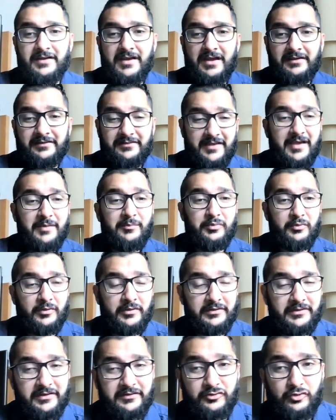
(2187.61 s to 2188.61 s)
example
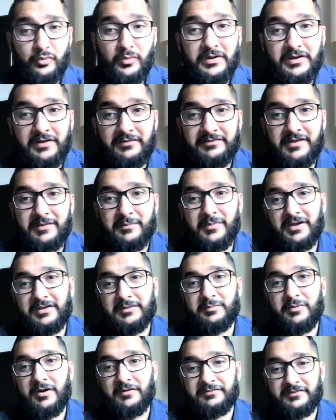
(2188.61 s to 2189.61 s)
and the doing of them by the
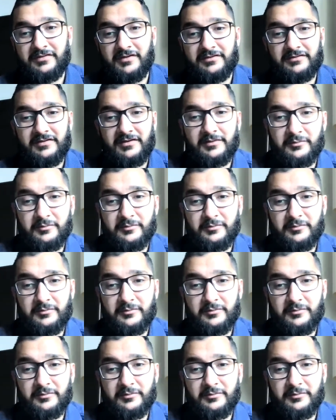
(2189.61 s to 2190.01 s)
Prophet.